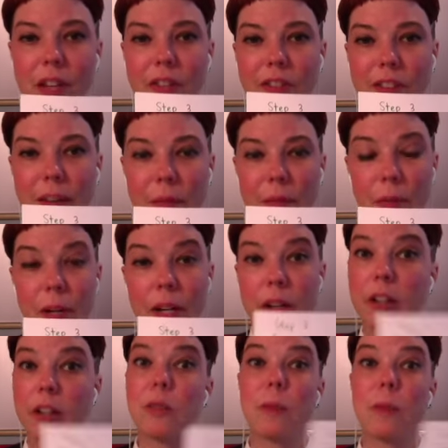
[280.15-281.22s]
Step 3,
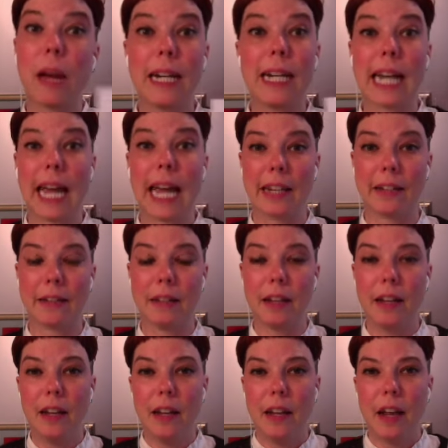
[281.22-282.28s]
you're going to write it again.
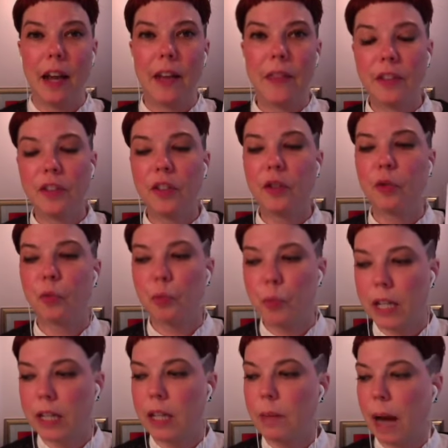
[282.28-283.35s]
And this is
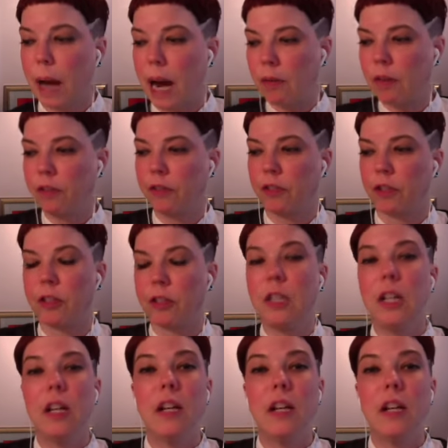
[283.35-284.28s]
really powerful.